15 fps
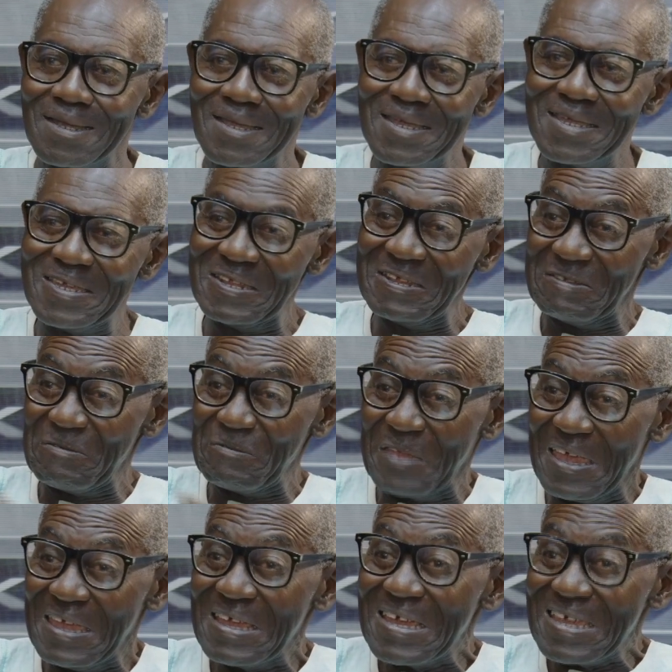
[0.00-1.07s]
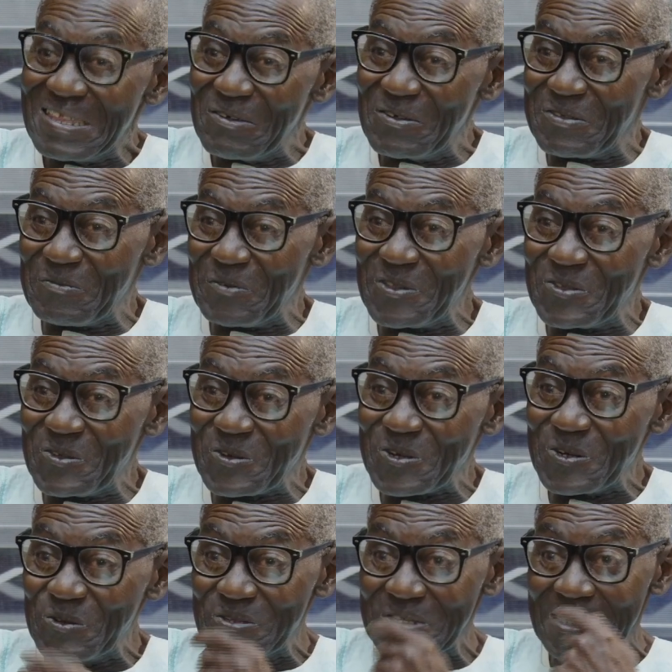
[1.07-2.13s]
You know, they were supposed to
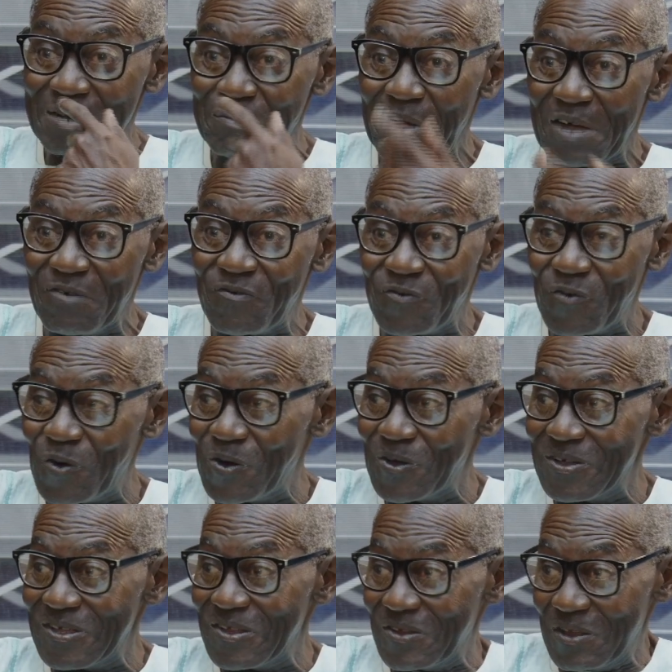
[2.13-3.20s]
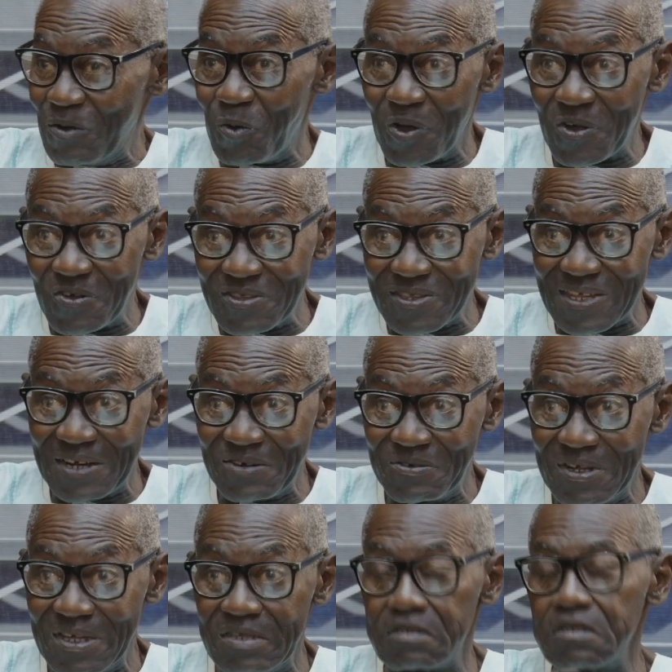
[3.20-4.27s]
close at about 4. You know, they work on
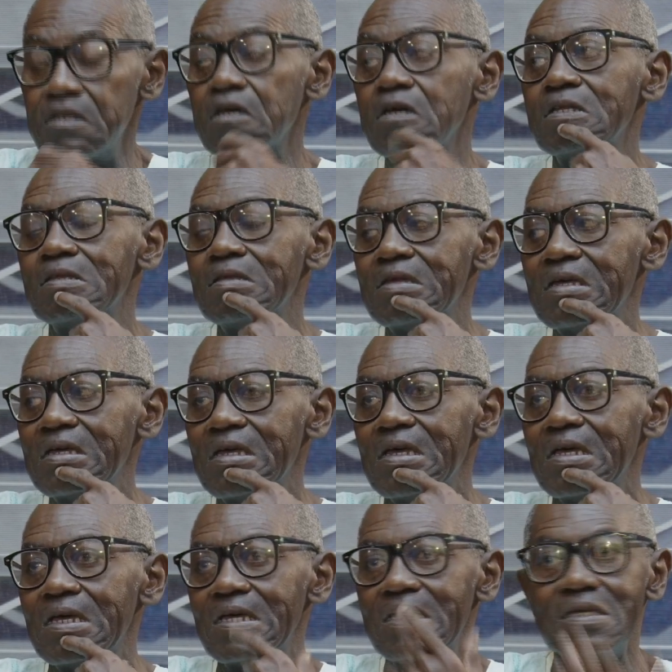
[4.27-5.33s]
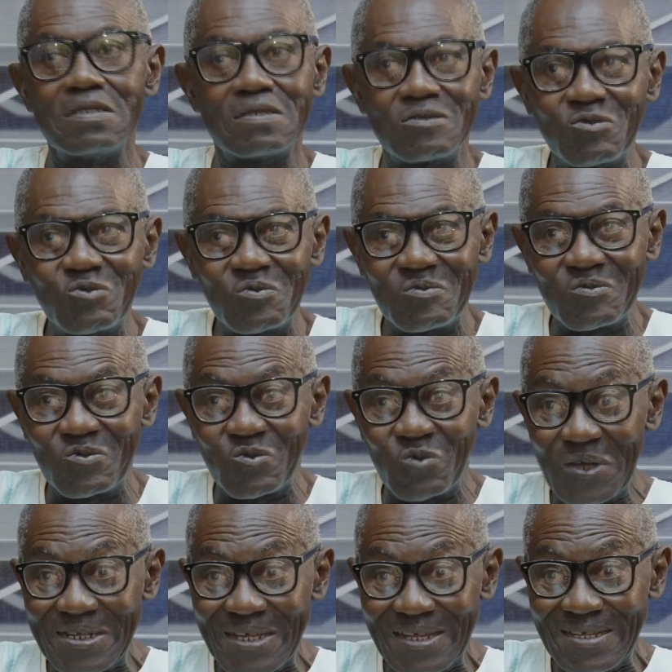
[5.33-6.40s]
Saturdays. You know, and he's
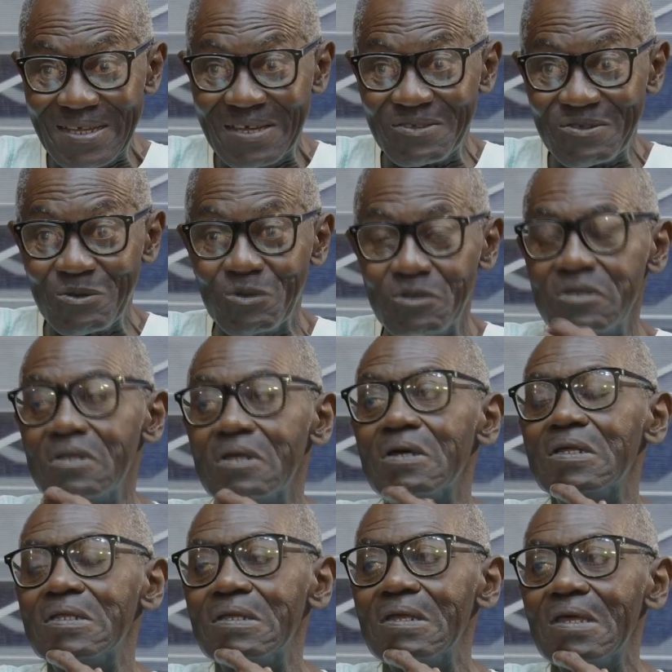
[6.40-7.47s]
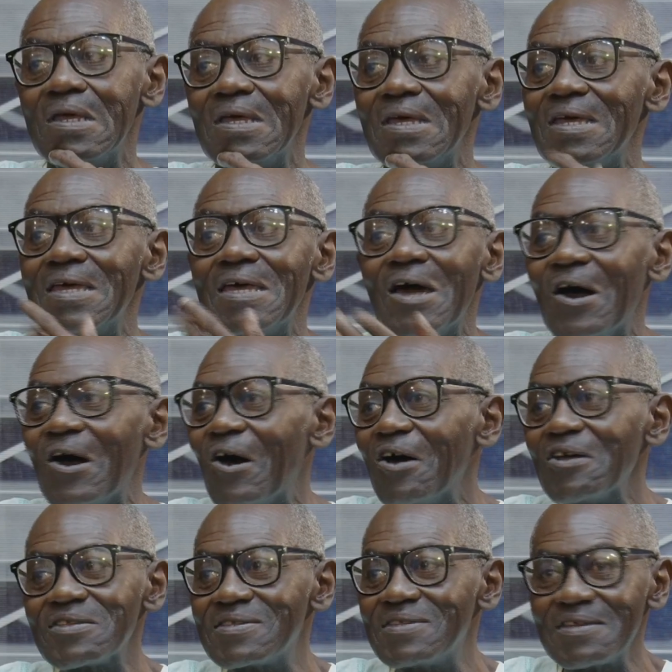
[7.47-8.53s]
28 years old. You know, and
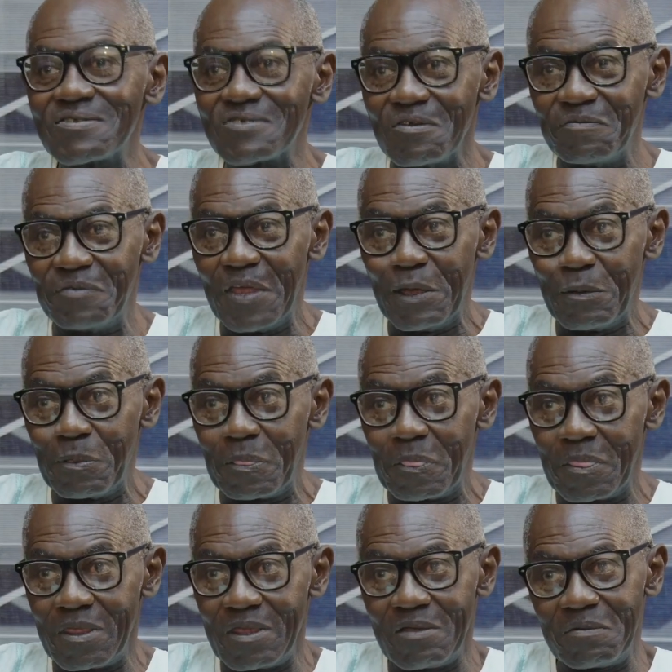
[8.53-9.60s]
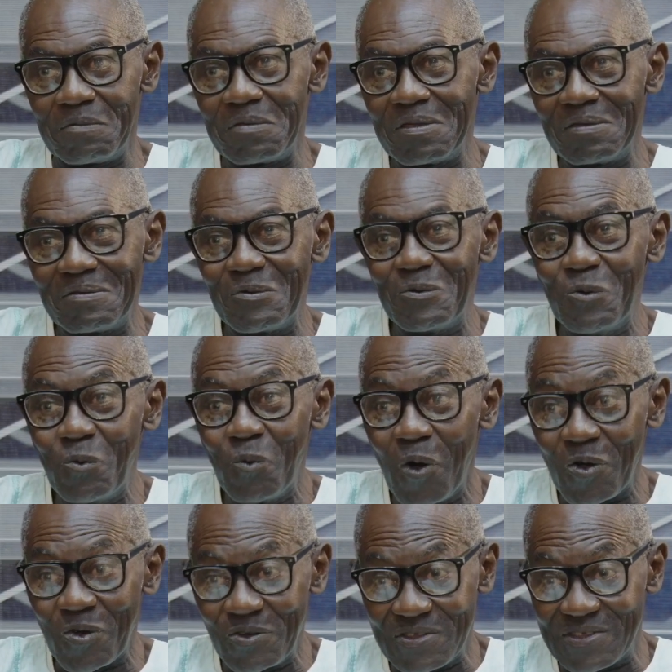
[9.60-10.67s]
all 6 of them, you know, who
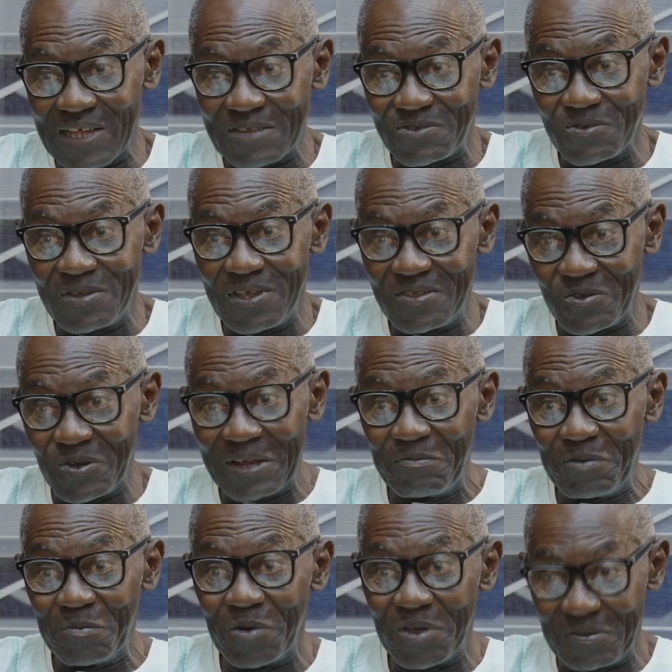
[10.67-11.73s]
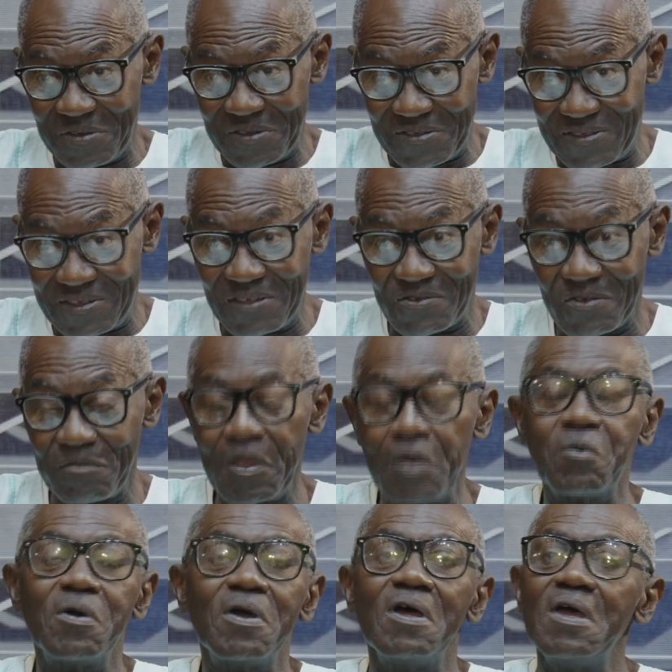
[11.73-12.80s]
work on Saturdays, not everybody, but 6 of them were